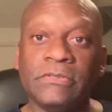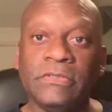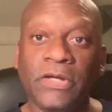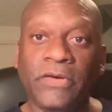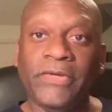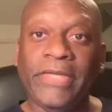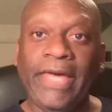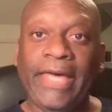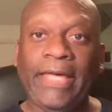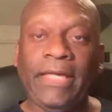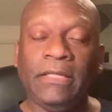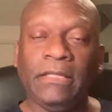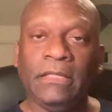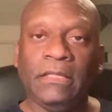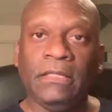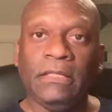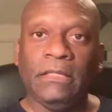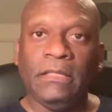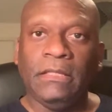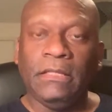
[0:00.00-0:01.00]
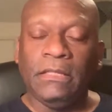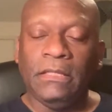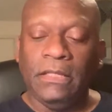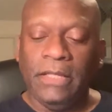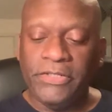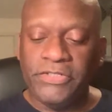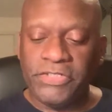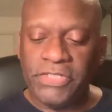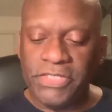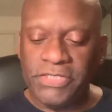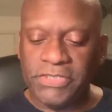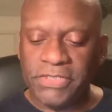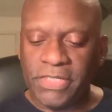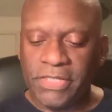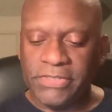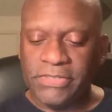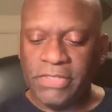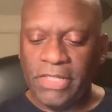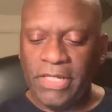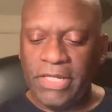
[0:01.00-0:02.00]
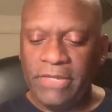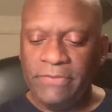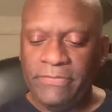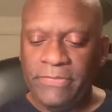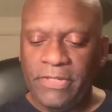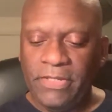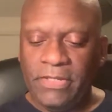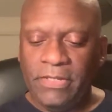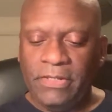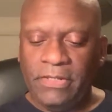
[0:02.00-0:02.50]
Okay, and she says uh, it.